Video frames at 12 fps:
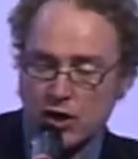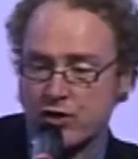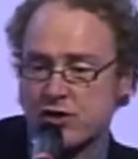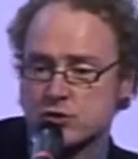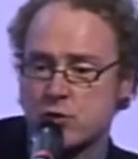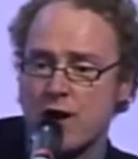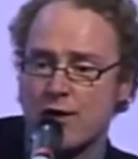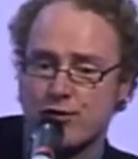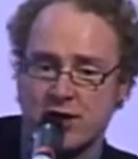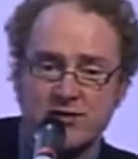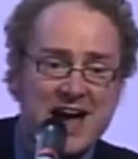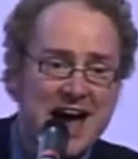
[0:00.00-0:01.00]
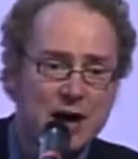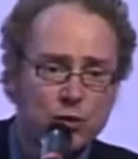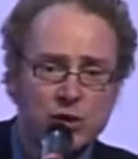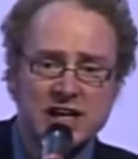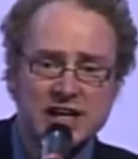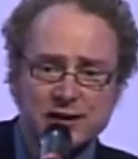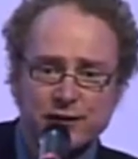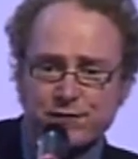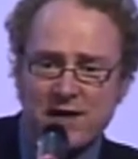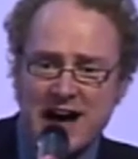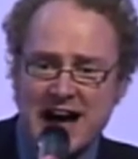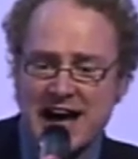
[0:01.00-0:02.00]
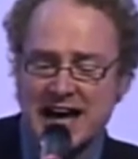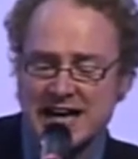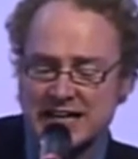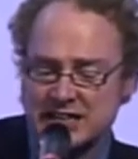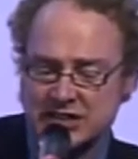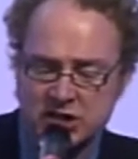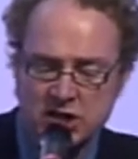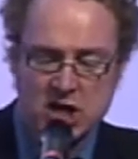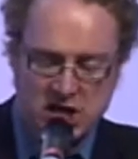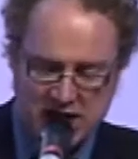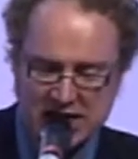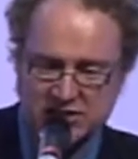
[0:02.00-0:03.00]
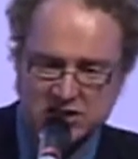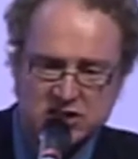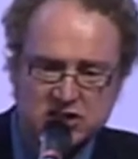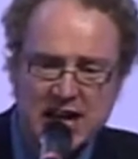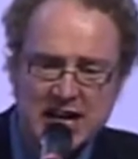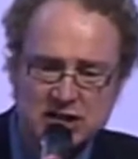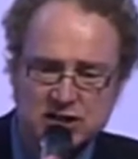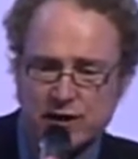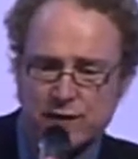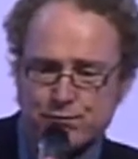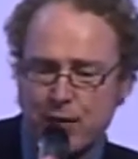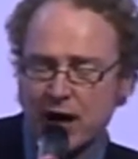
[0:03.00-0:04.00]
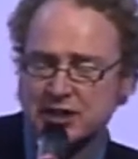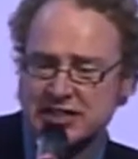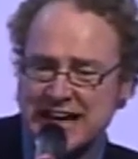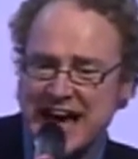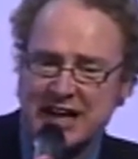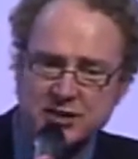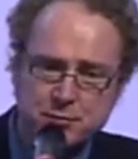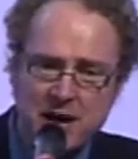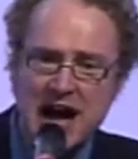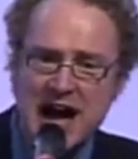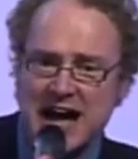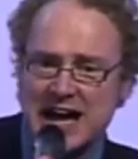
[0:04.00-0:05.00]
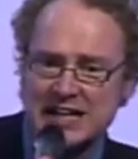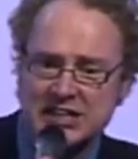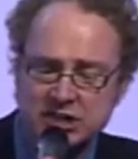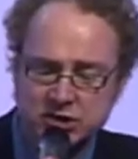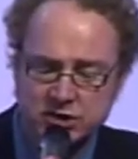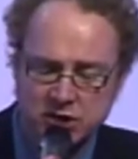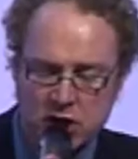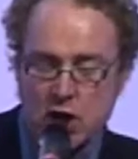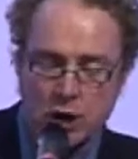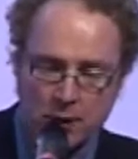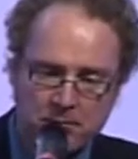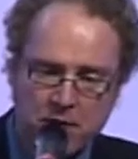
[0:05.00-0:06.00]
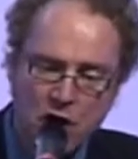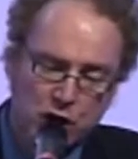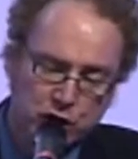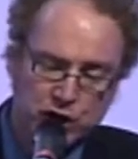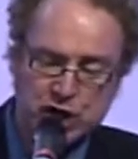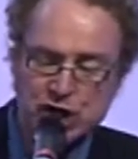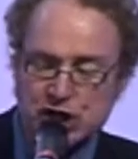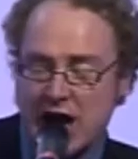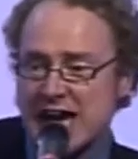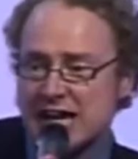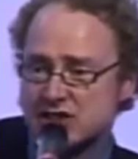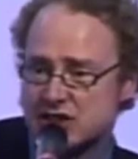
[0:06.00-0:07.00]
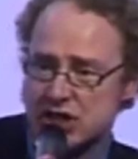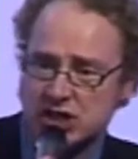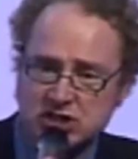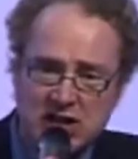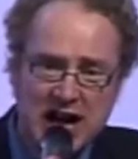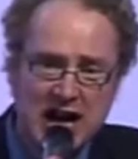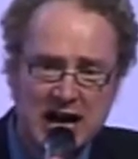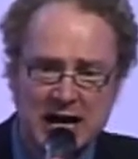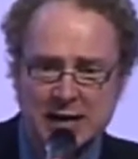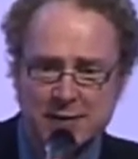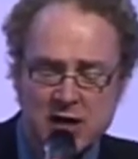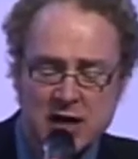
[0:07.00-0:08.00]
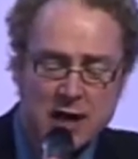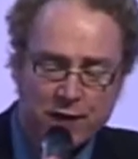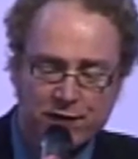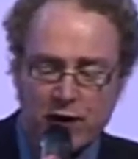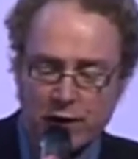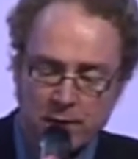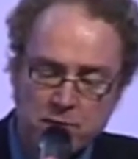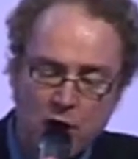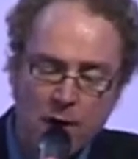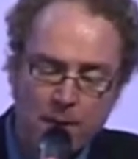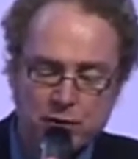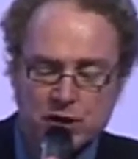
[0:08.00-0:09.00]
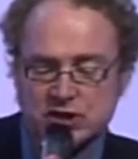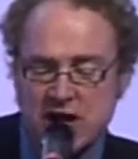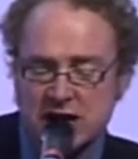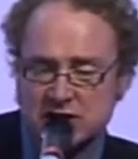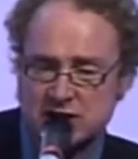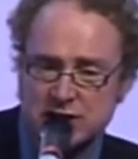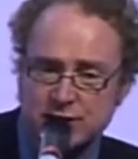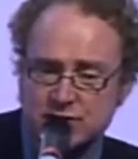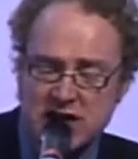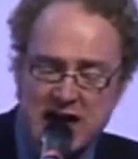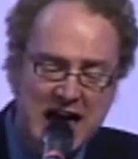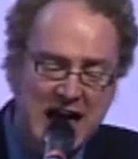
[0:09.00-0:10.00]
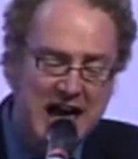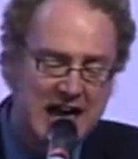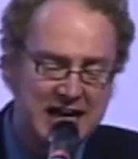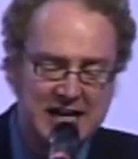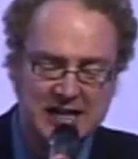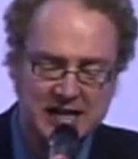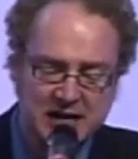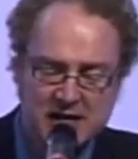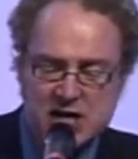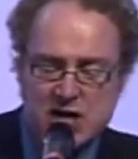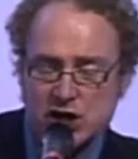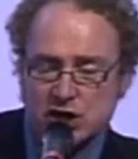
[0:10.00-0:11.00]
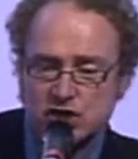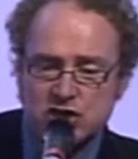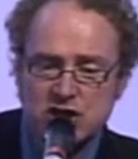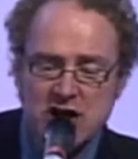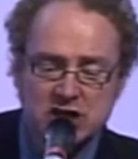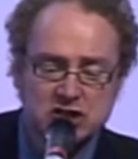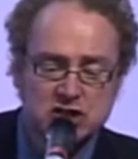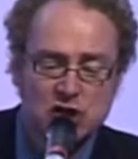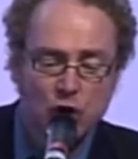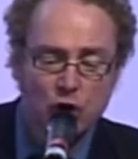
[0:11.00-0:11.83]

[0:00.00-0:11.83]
there's one thing that we'll find, is a state of body and mind, more creating time for a more productive day. Just